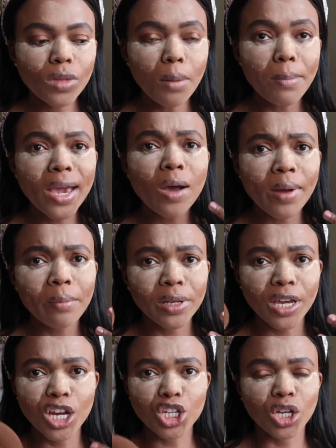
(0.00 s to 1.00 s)
makeup
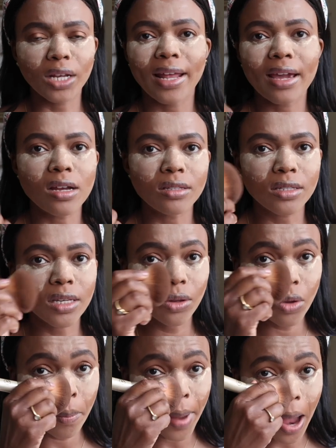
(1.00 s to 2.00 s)
application, like
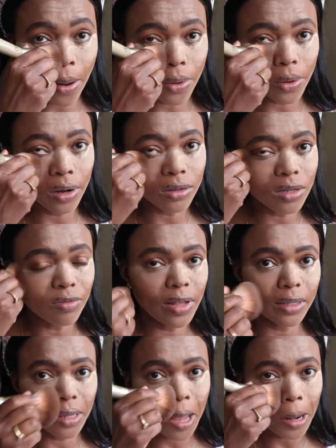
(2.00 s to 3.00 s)
concealer, powder, and stuff
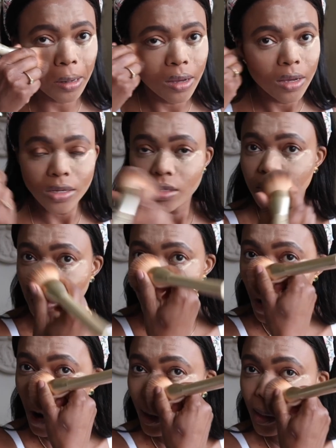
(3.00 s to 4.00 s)
like that.
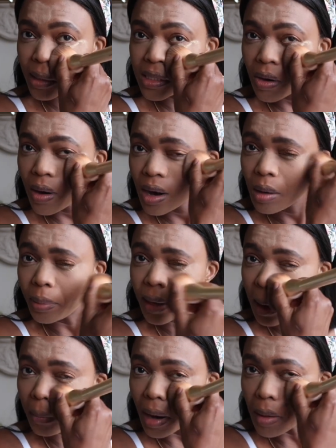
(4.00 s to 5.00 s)
So that's how I
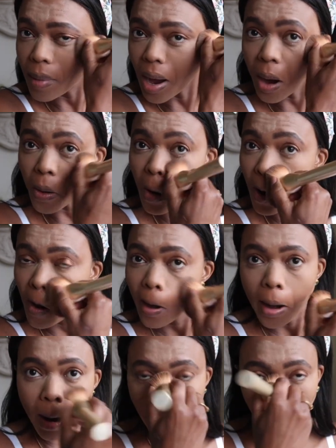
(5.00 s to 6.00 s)
apply my powder,
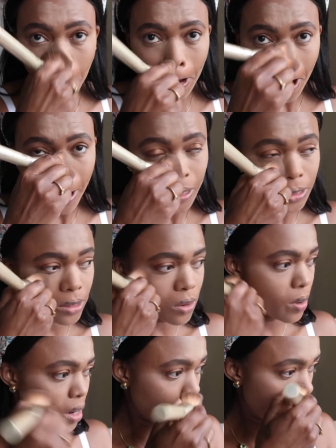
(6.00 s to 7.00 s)
and then I just
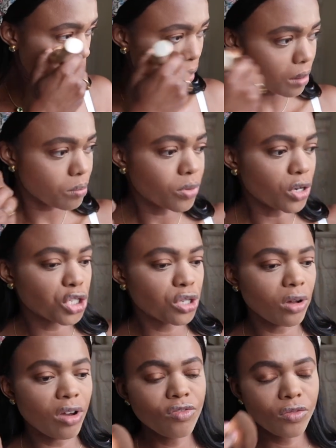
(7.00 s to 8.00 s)
go and kind of like brush
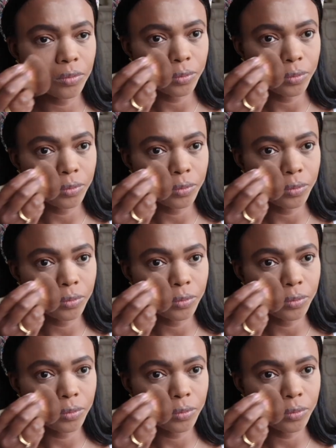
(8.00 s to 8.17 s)
it off.